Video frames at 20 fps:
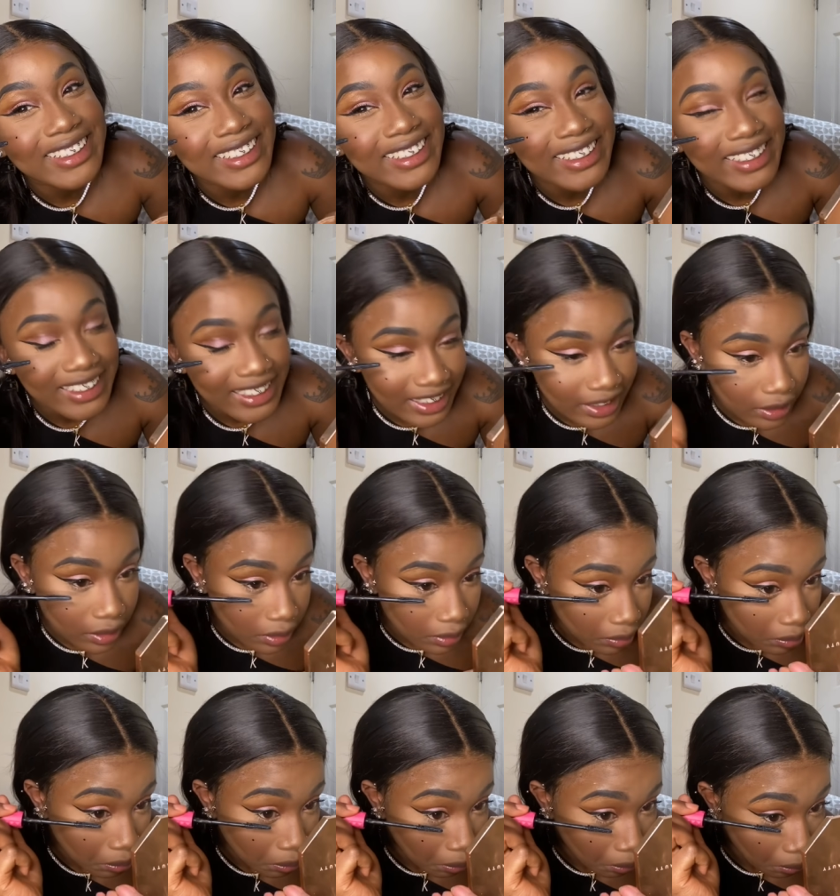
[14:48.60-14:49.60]
Oh no.
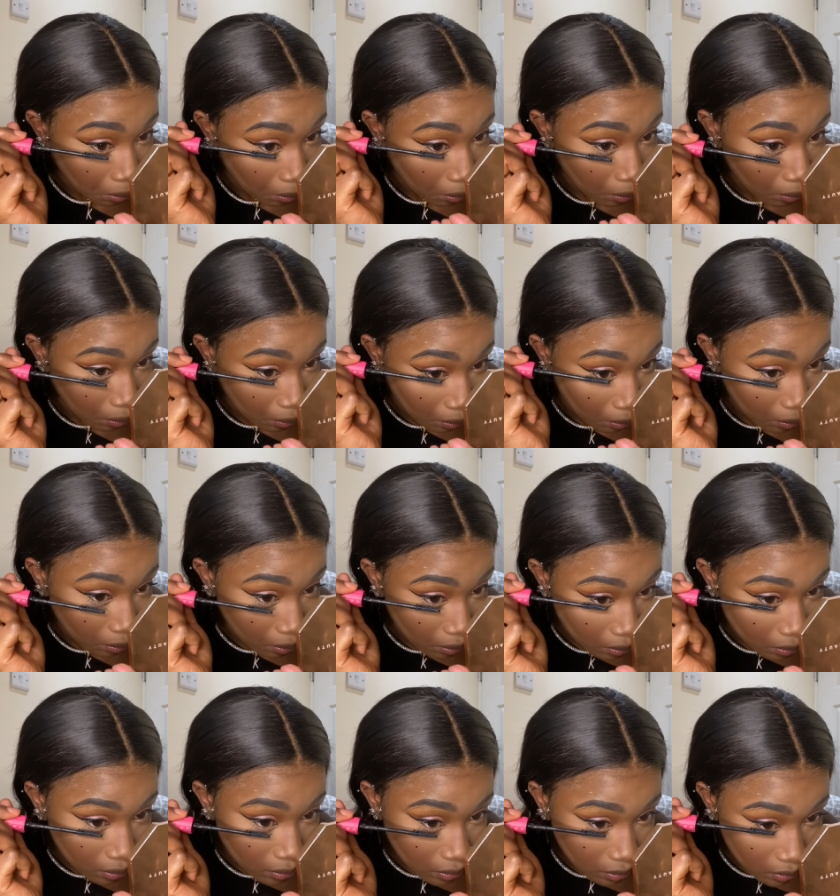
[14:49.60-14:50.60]
Okay, I know
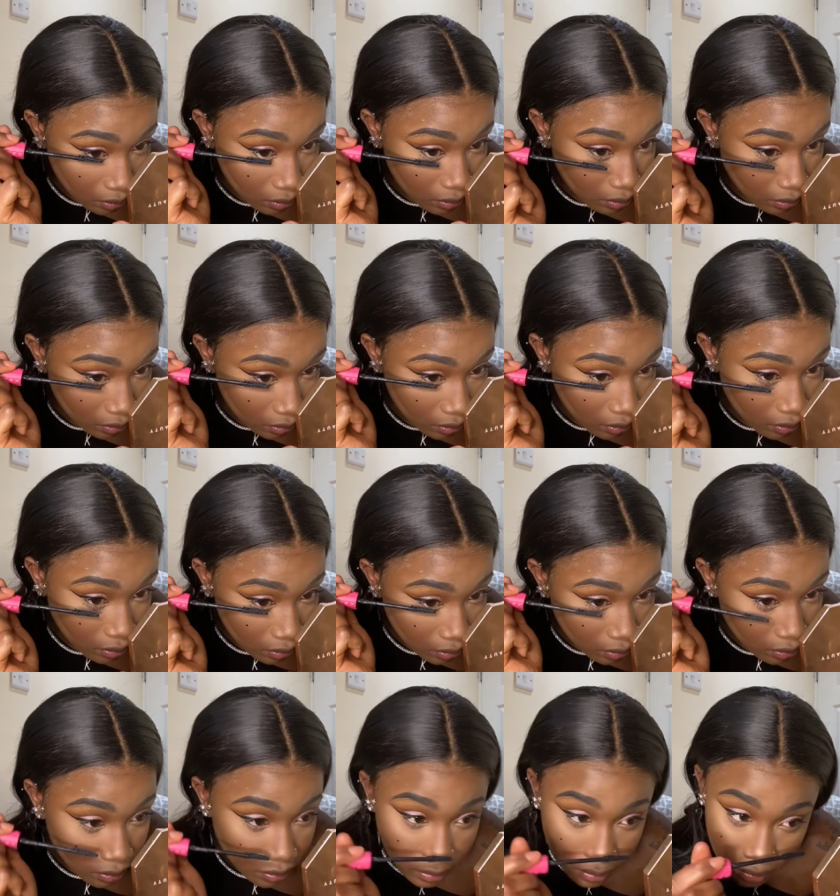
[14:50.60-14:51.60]
it. I knew it.
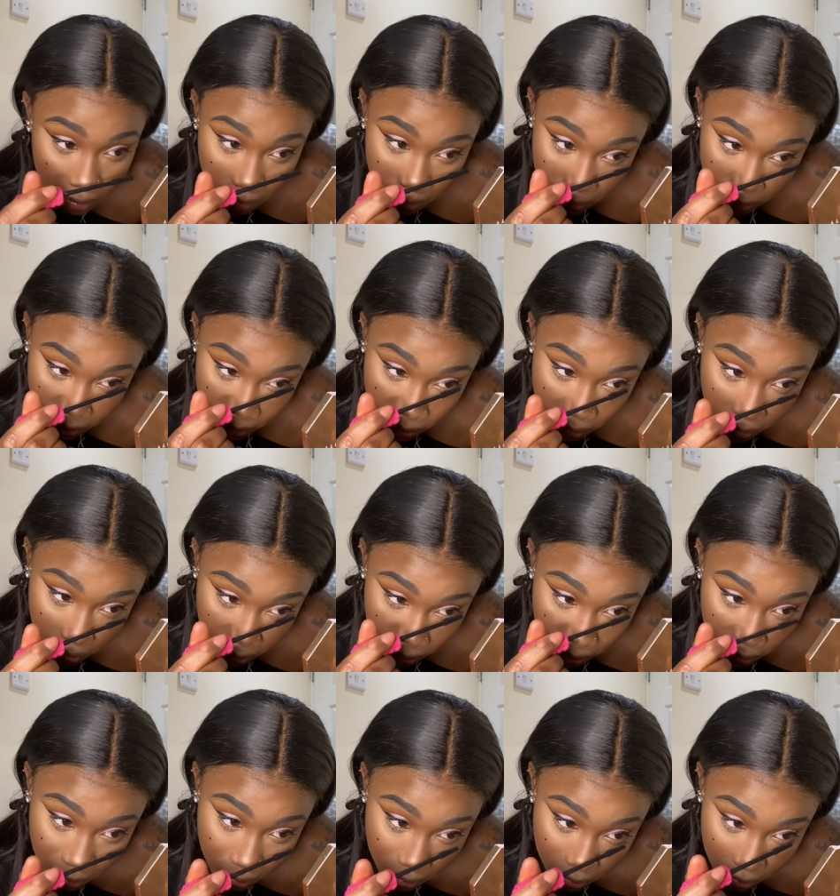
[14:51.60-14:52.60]
Next thing we're
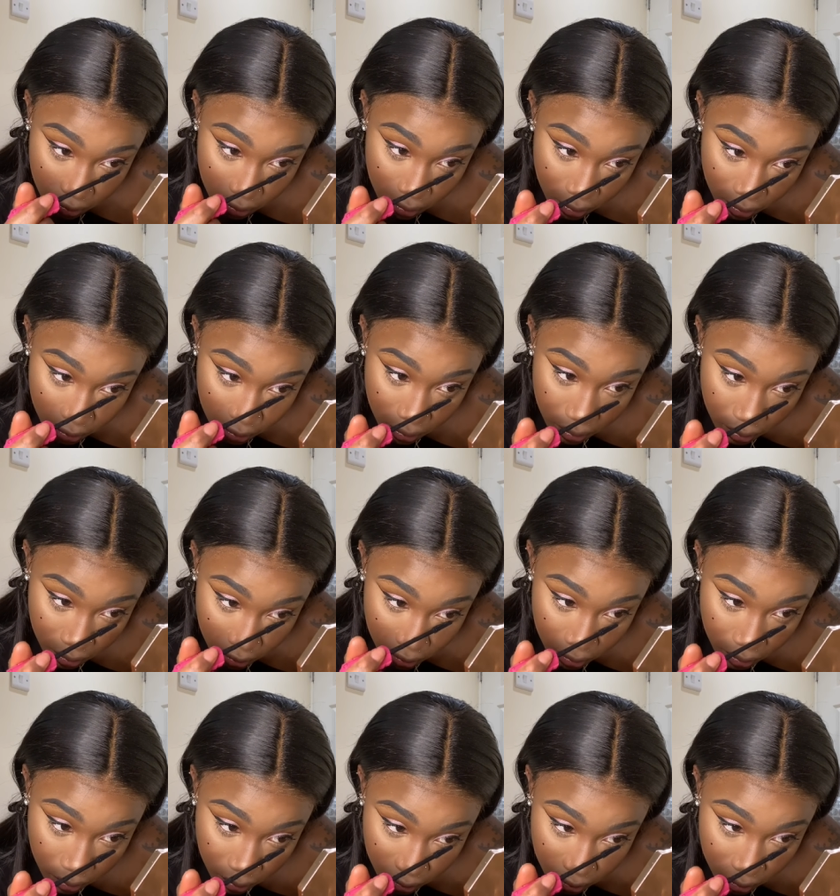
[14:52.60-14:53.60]
gonna do
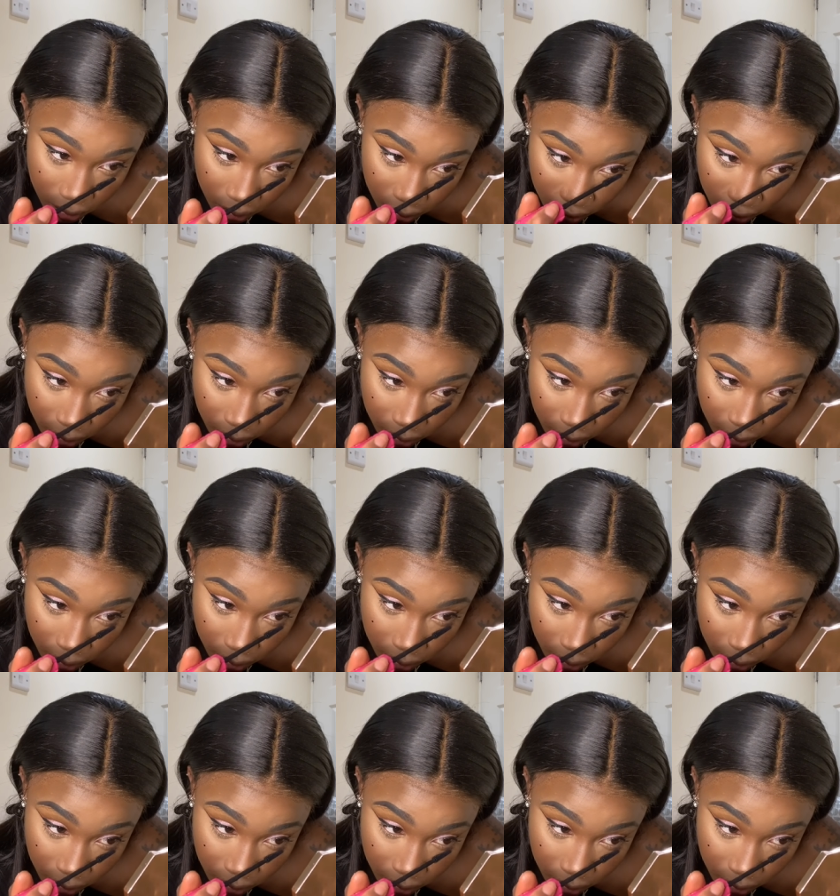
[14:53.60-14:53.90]
is